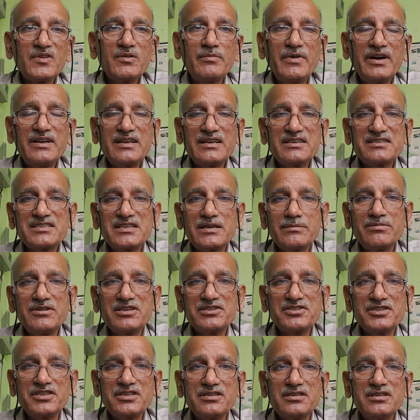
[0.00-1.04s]
by
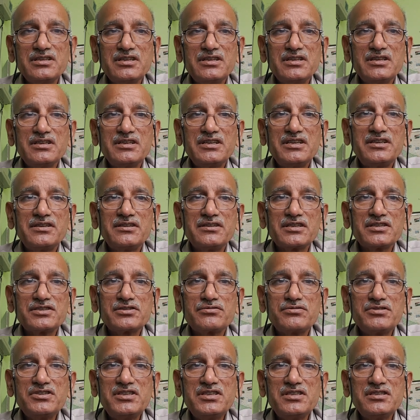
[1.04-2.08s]
establishing
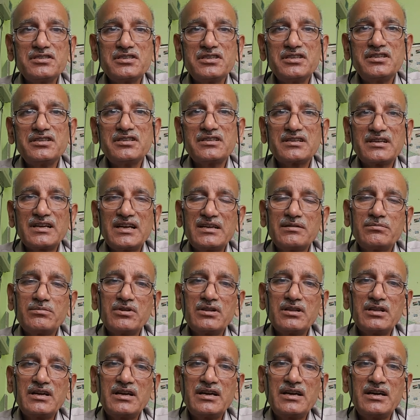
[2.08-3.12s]
industries in
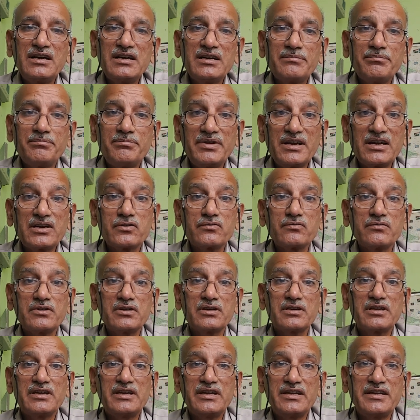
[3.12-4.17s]
tribal and
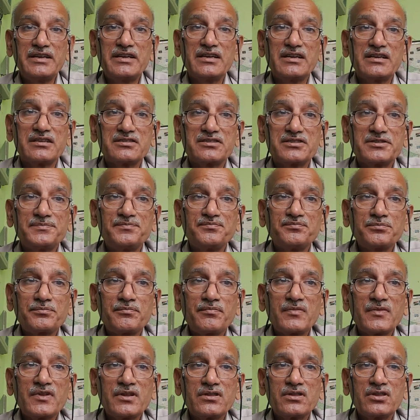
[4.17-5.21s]
backward areas.
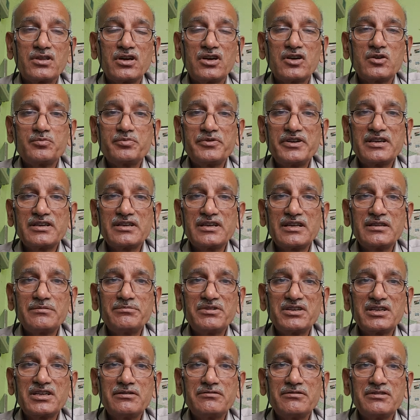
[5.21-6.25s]
Third point can
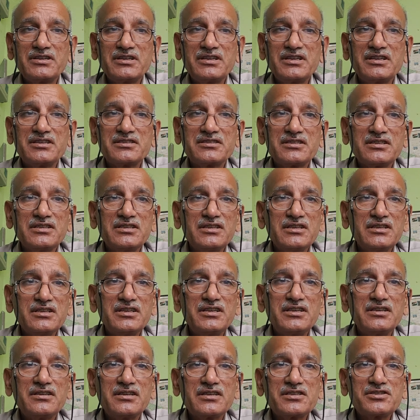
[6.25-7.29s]
be given is
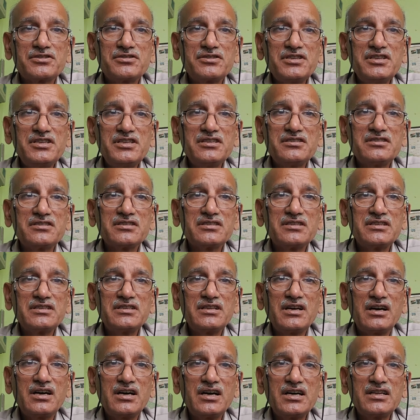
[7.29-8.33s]
industries
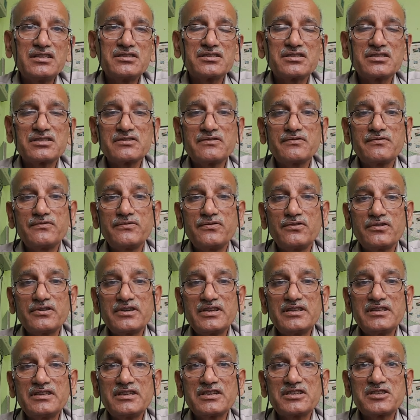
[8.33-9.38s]
enhance
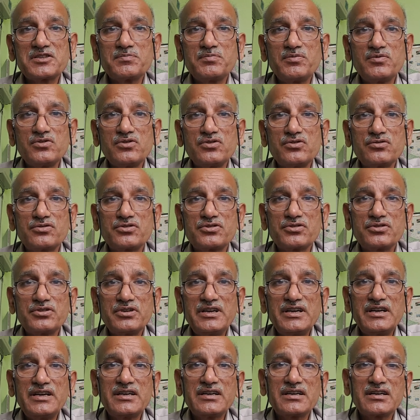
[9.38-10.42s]
foreign export
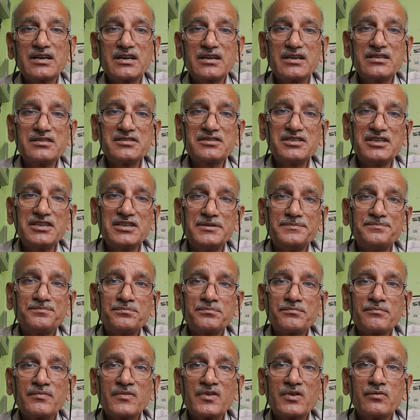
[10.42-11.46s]
and currency,
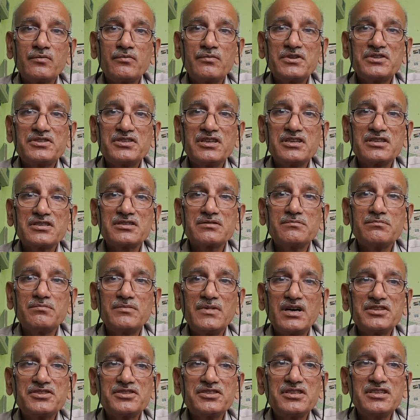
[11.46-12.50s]
which is
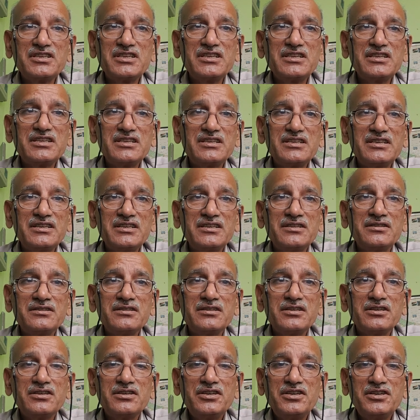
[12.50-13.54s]
much needed in
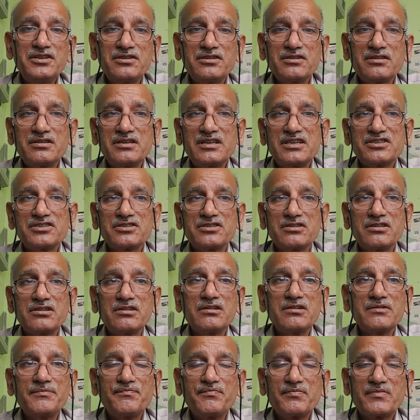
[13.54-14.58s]

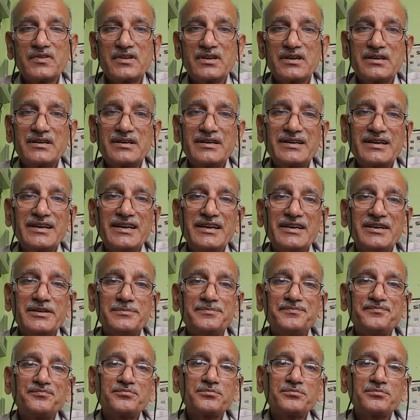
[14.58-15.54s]
international trade.